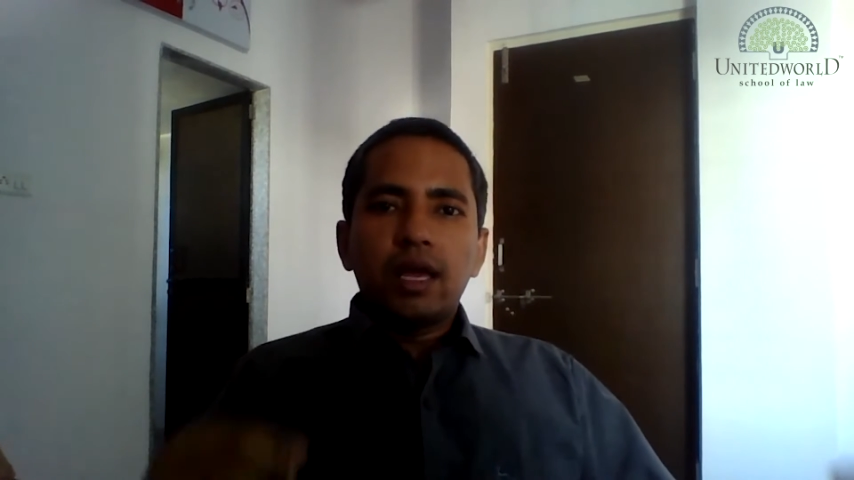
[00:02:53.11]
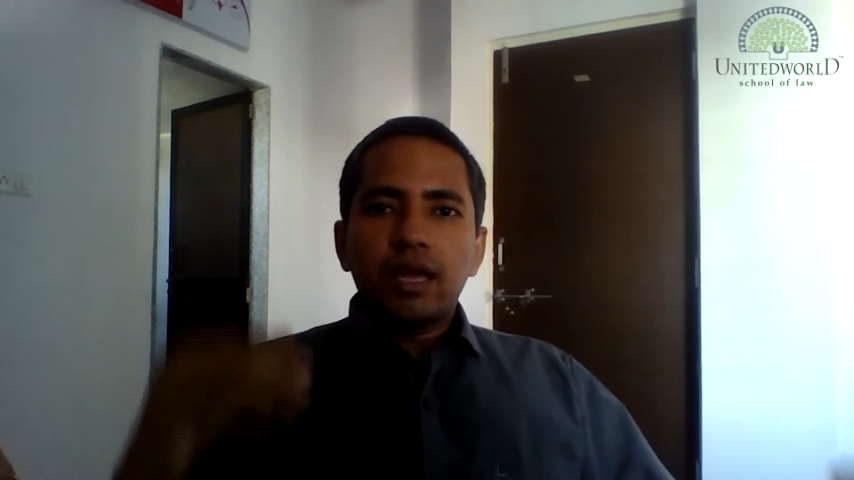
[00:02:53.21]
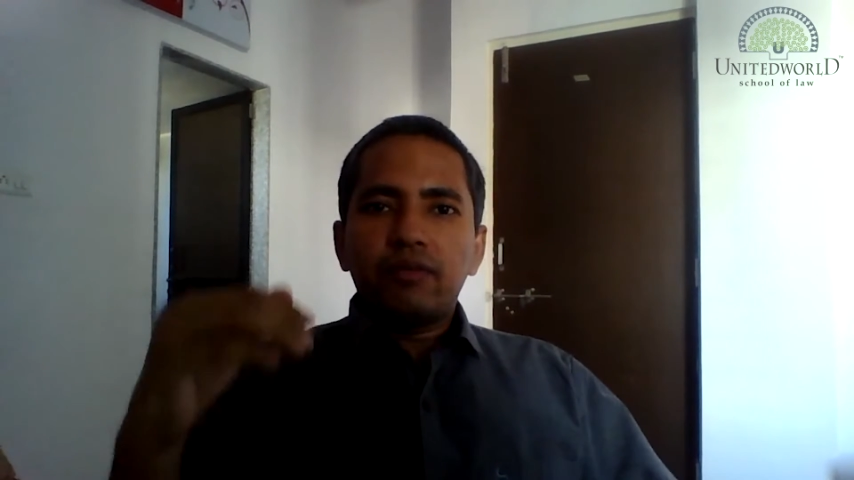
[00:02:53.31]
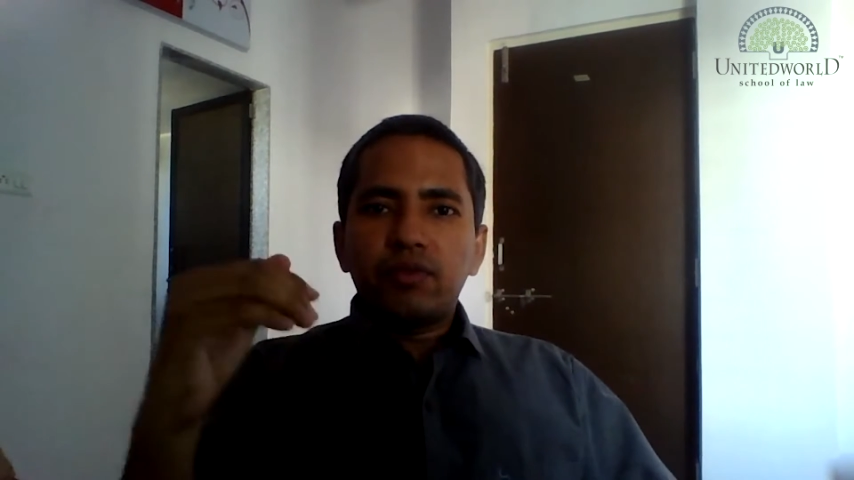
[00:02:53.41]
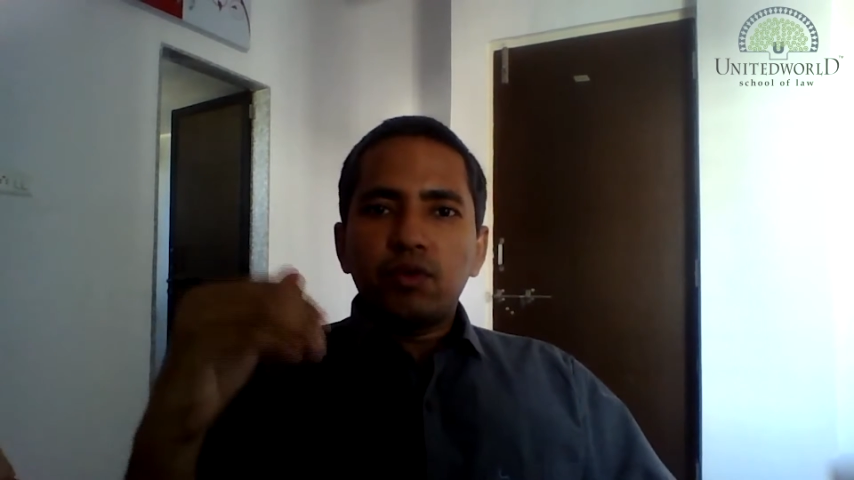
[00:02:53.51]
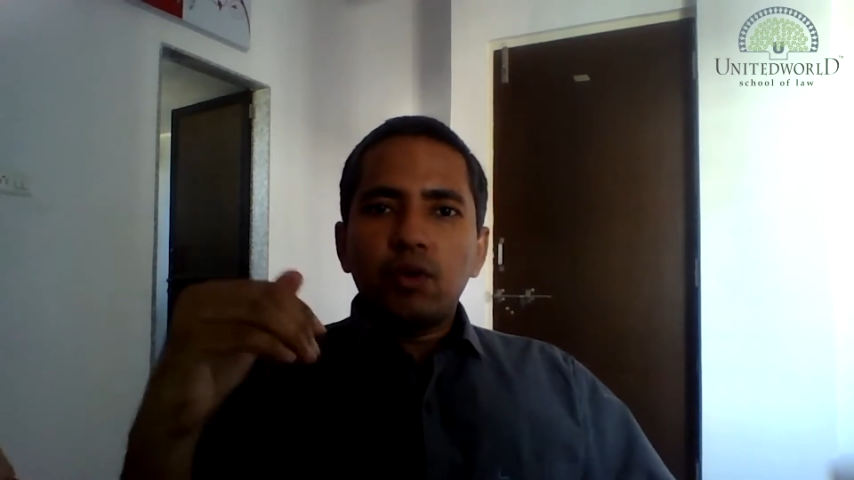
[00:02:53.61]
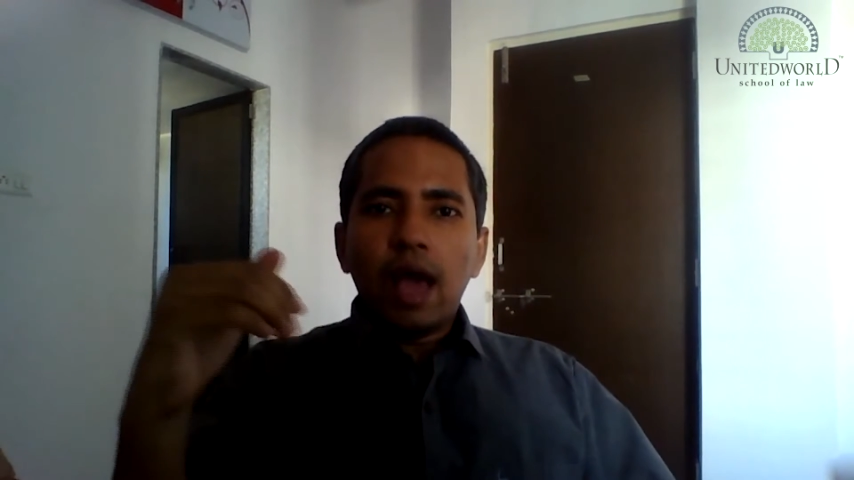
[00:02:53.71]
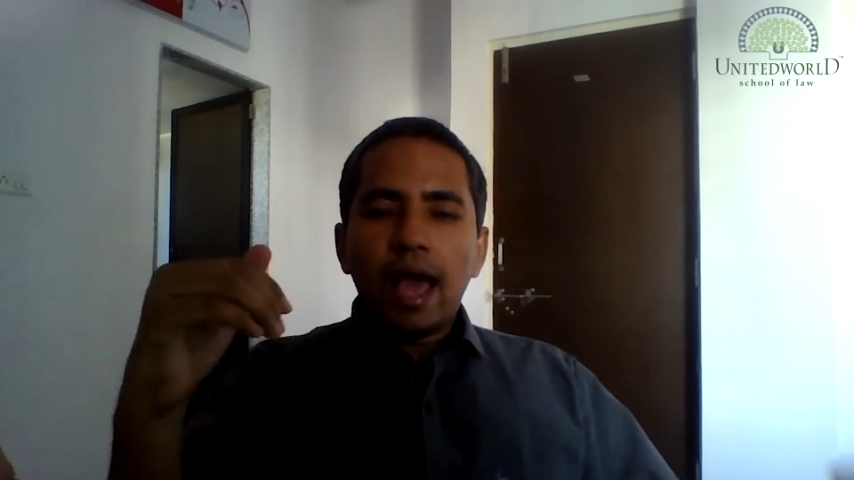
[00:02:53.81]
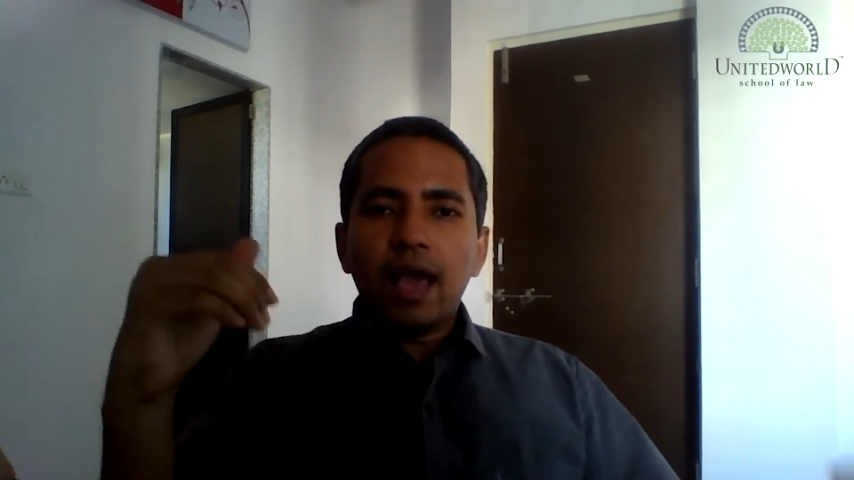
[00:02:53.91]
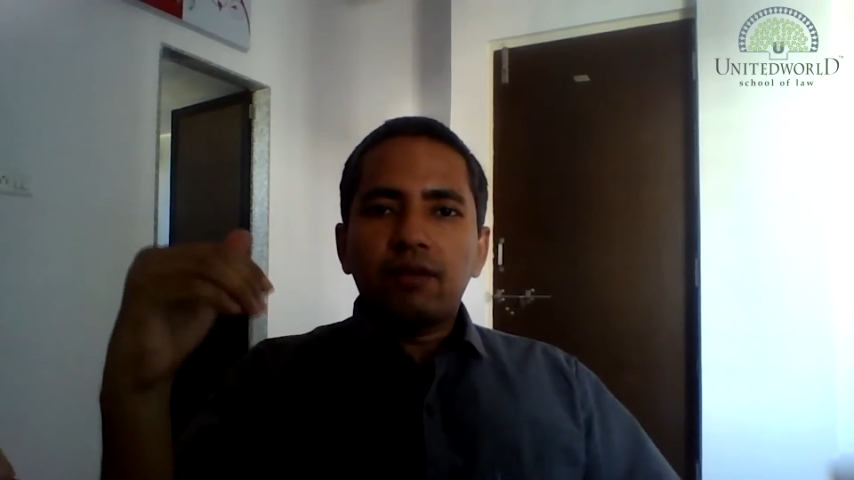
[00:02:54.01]
if you
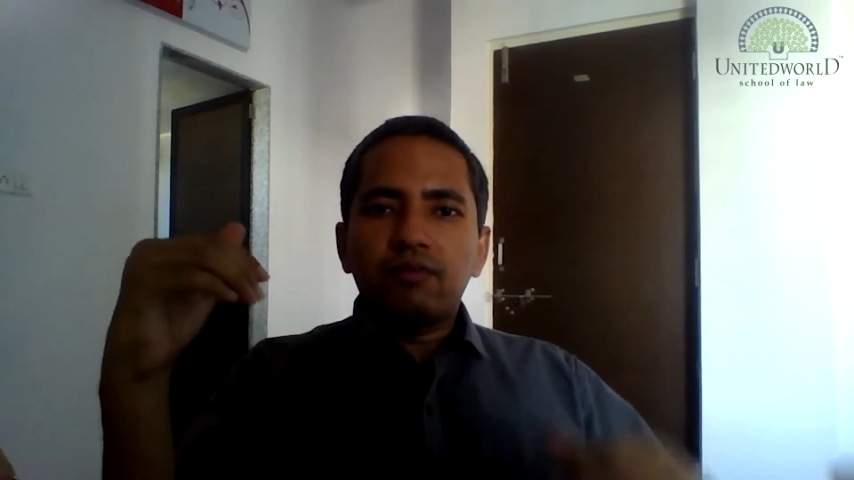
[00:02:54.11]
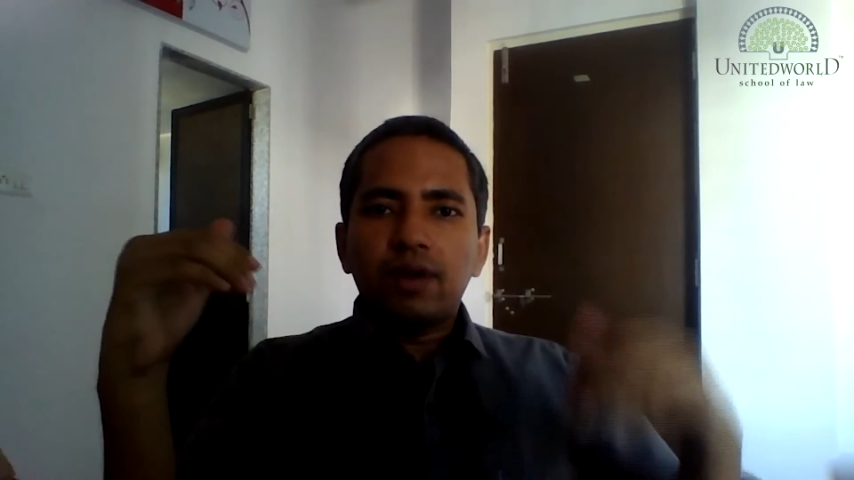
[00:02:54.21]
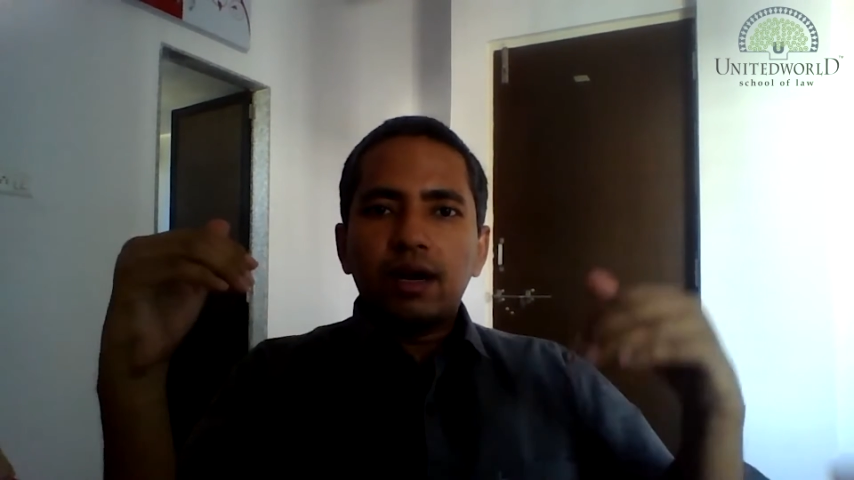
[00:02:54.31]
have